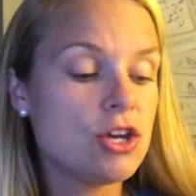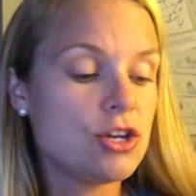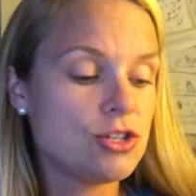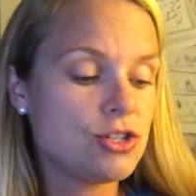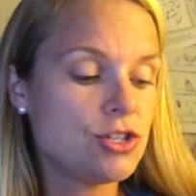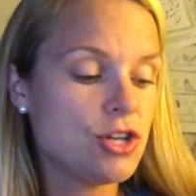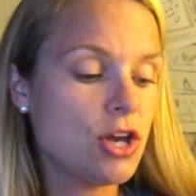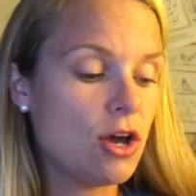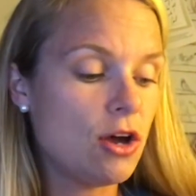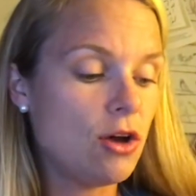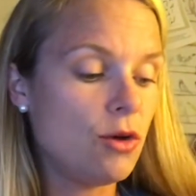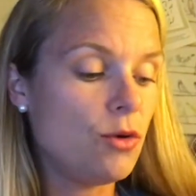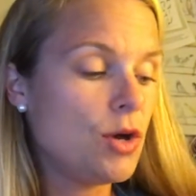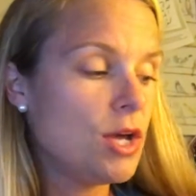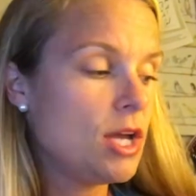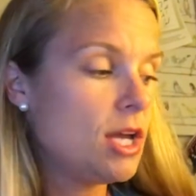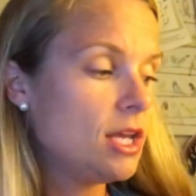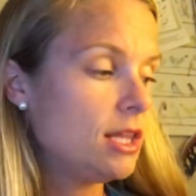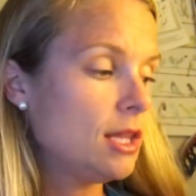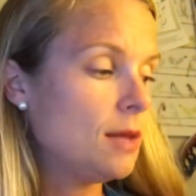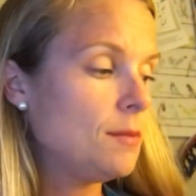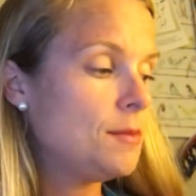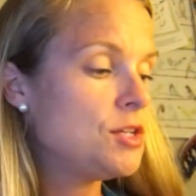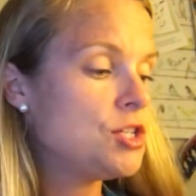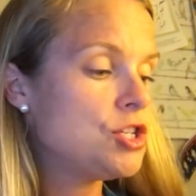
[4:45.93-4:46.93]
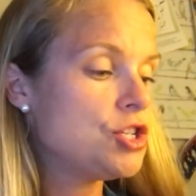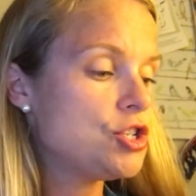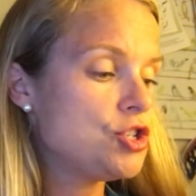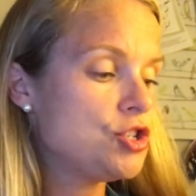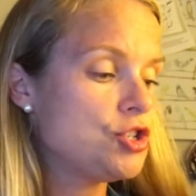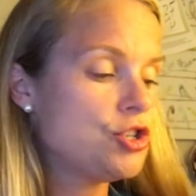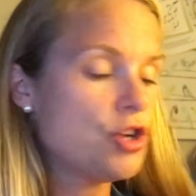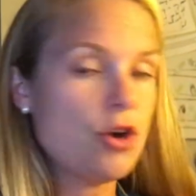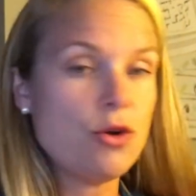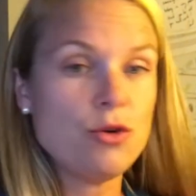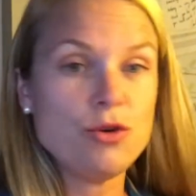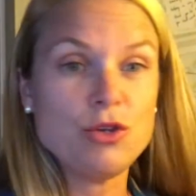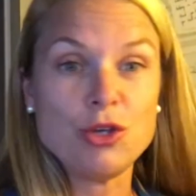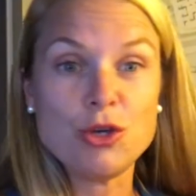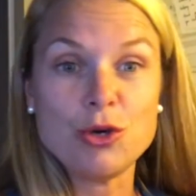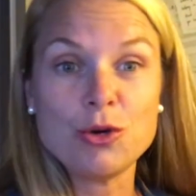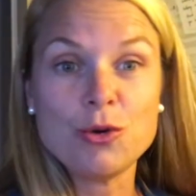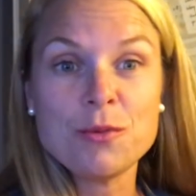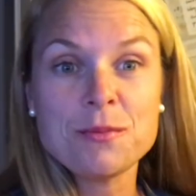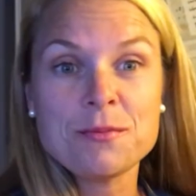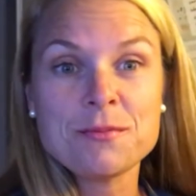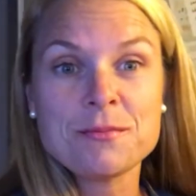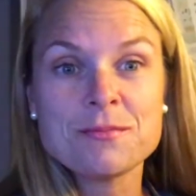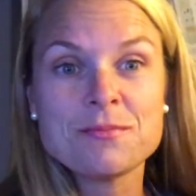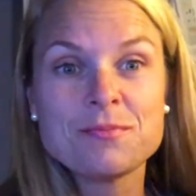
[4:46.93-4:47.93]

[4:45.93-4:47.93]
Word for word: so let me just show you